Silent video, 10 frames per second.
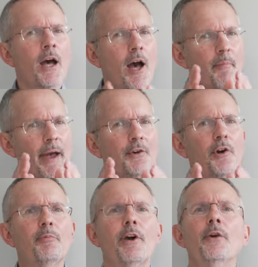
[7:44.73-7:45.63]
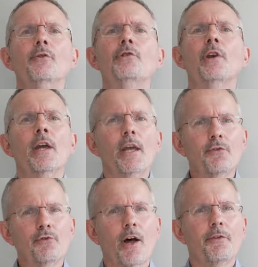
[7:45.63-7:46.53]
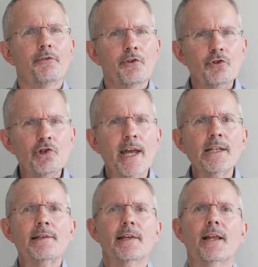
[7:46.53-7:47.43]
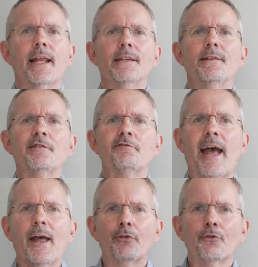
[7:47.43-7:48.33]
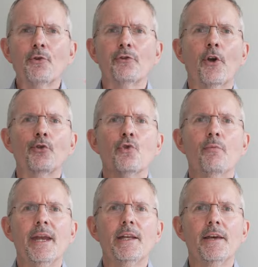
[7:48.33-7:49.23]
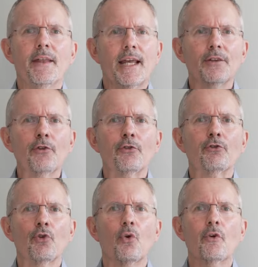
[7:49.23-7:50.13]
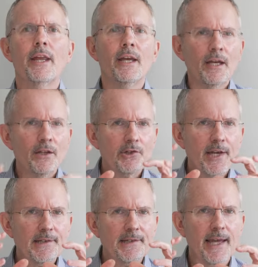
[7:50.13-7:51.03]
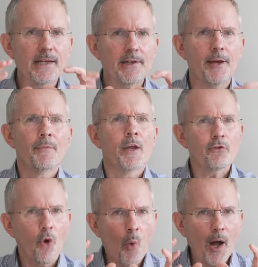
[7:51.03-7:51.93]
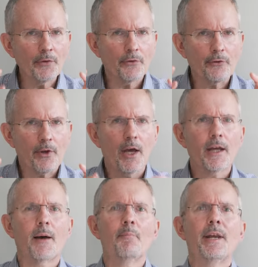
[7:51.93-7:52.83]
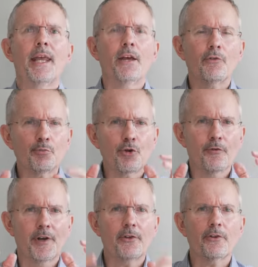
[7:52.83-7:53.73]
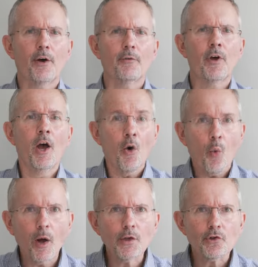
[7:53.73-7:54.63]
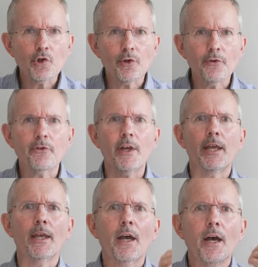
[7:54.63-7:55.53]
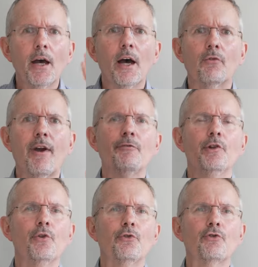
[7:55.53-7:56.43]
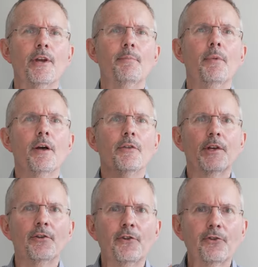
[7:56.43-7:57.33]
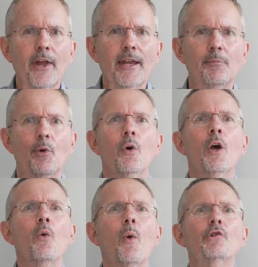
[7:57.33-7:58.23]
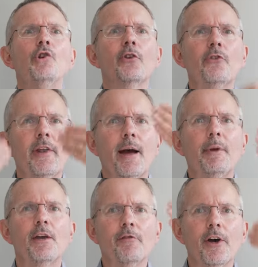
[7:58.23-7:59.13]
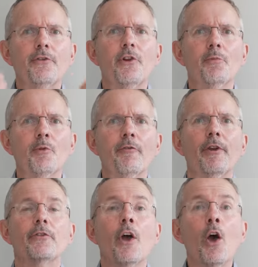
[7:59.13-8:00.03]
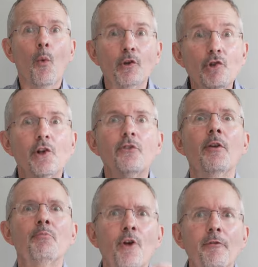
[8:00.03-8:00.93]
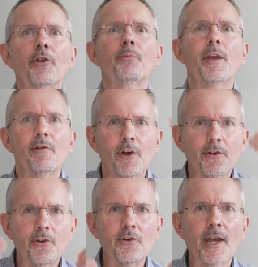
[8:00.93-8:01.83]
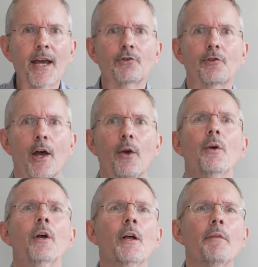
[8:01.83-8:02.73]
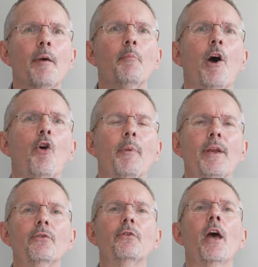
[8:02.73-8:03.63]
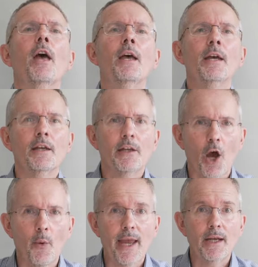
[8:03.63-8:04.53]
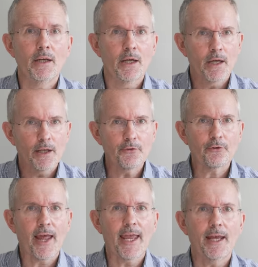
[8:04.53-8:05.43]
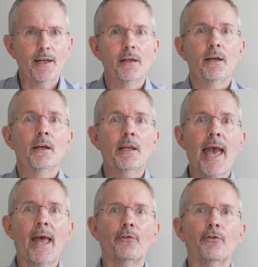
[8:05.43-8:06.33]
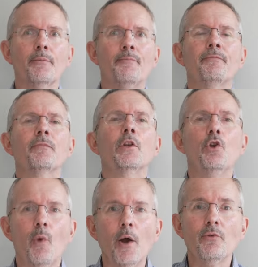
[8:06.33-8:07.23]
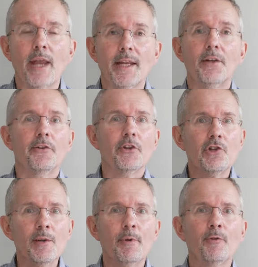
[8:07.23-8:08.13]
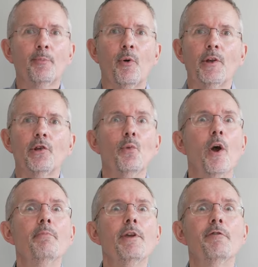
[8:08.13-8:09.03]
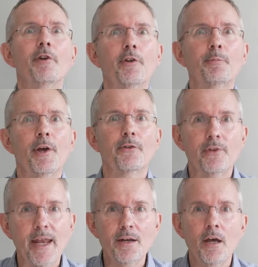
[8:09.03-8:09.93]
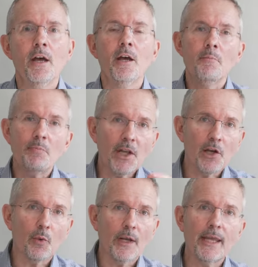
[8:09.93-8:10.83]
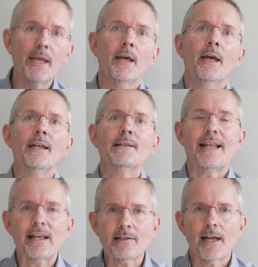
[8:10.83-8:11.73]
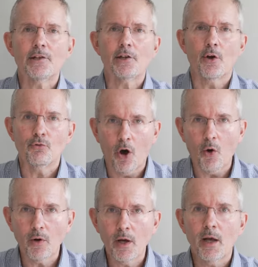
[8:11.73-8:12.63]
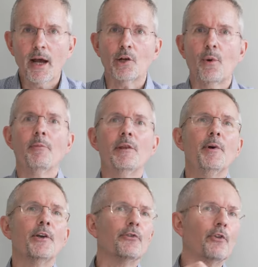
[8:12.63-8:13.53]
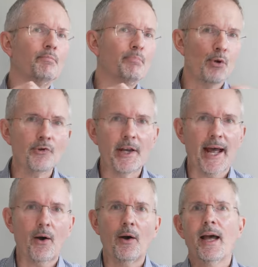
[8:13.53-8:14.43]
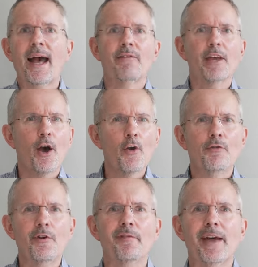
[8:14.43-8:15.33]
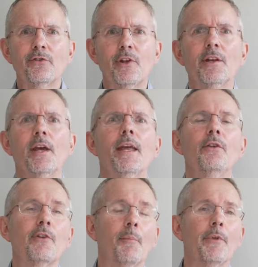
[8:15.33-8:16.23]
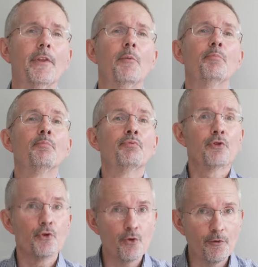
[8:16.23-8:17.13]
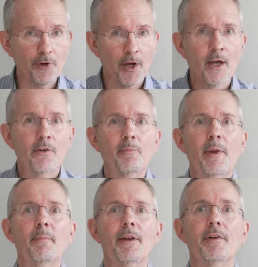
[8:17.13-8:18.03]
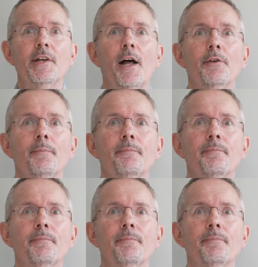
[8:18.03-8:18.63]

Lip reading: A better approach is rather than chasing the latest fad through social media, the latest story, chase data. So once a company has proven itself, once you can see a revenue stream that is sustainable, once you can see that being converted into profits, once you can see profits being converted into cash flow, then by all means, go in and stay in. Yes, you won't get in at the cheapest point. You won't be the first person in, but equally, it's less likely to go wrong, and you won't be the person that's booted out having overinvested in something that proved to be a bit of a dud.